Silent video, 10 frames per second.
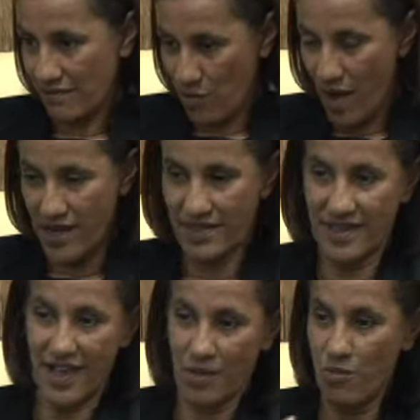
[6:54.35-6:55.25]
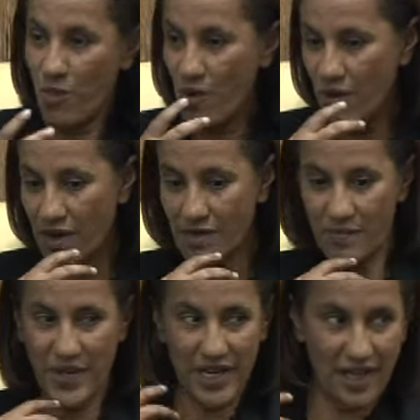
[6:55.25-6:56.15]
wanted like
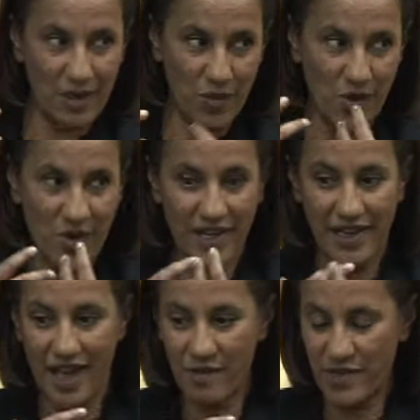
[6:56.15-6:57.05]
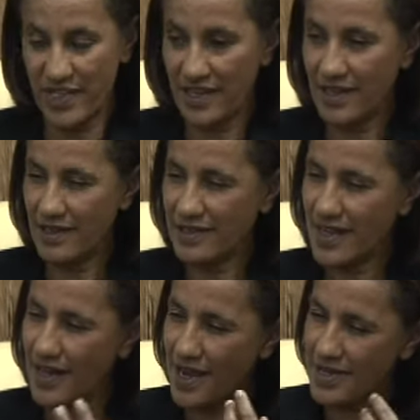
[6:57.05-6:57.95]
more beading, more elaborate,
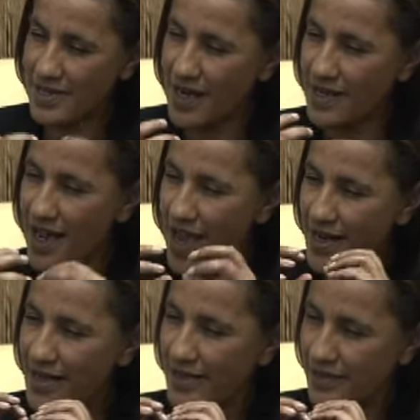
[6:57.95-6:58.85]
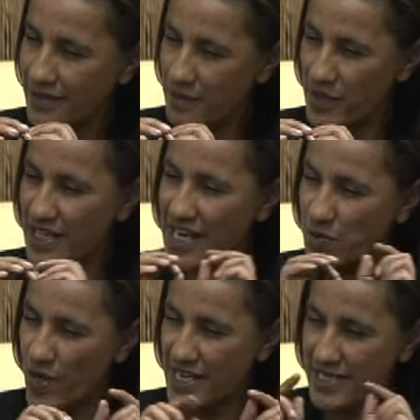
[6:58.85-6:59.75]
and I start adding a little bit.
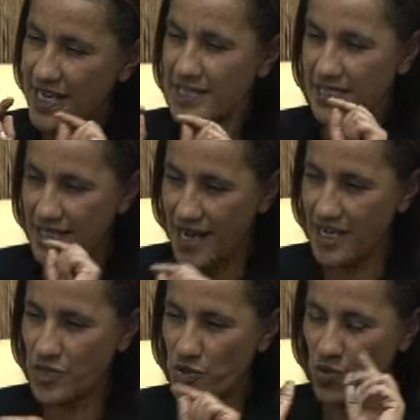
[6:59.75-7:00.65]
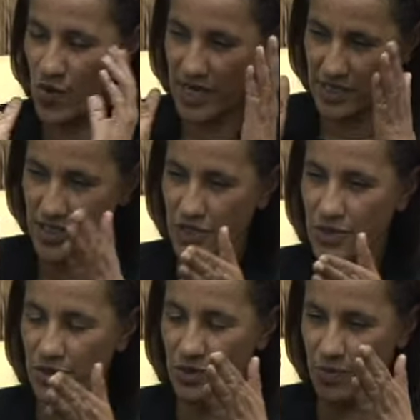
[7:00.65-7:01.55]
That's why I say stay to what
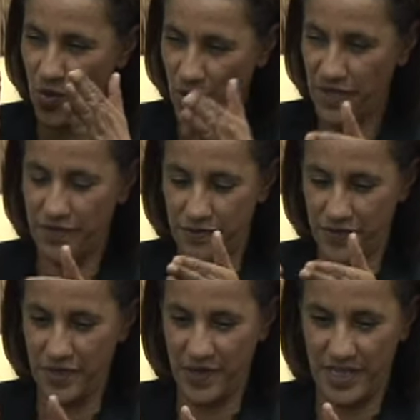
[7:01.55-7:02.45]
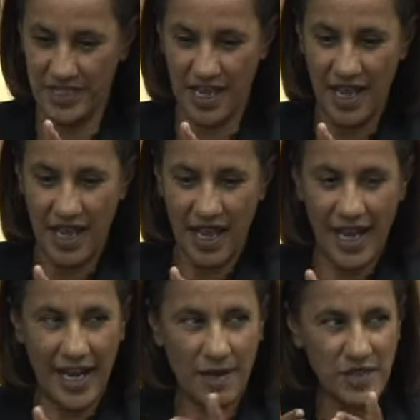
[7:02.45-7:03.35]
your point of view is,
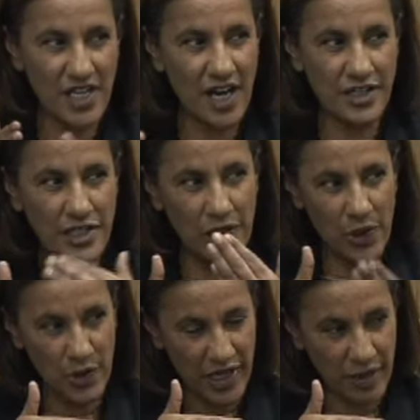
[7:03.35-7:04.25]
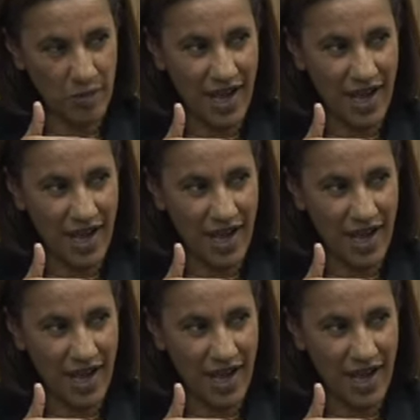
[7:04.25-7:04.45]
and I'm start diluting